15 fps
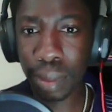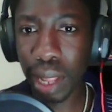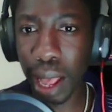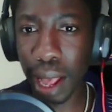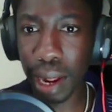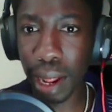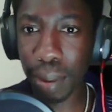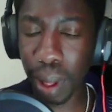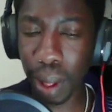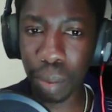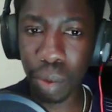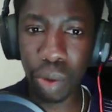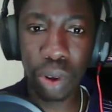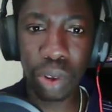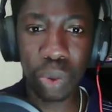And I'm
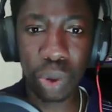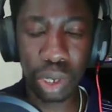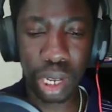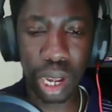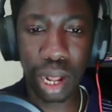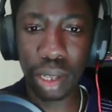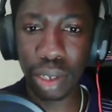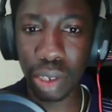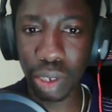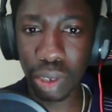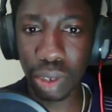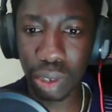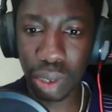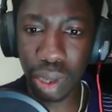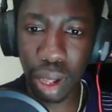curious what
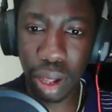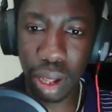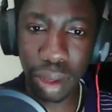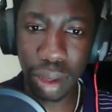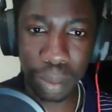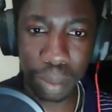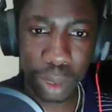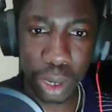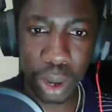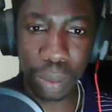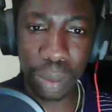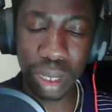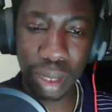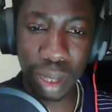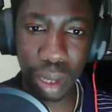challenges
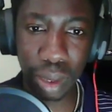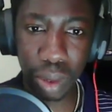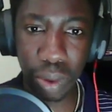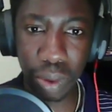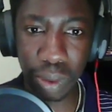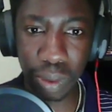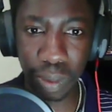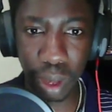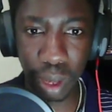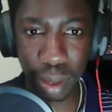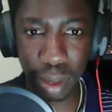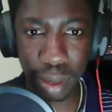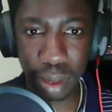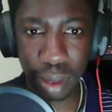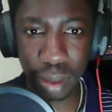companies like yours
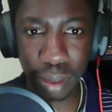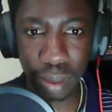face.